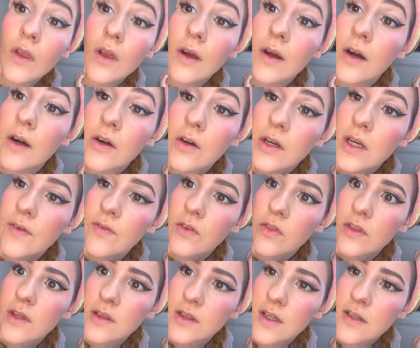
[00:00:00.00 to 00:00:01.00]
I don't even
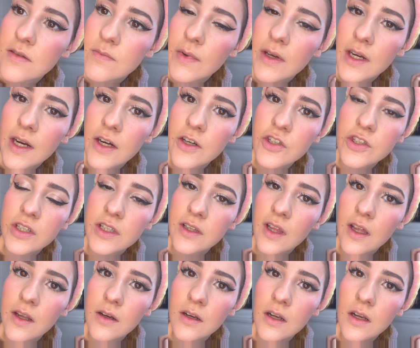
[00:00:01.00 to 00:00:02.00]
think that's made actually
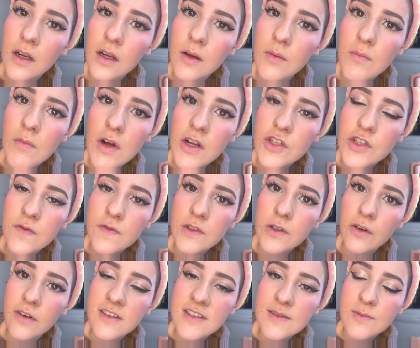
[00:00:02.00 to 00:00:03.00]
that much of a
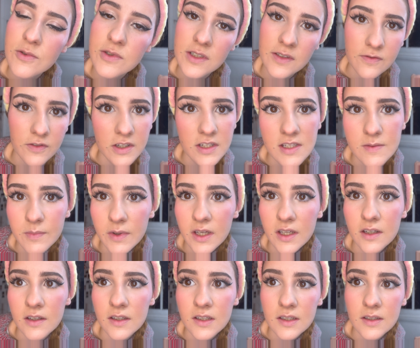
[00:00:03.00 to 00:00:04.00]
noticeable difference, but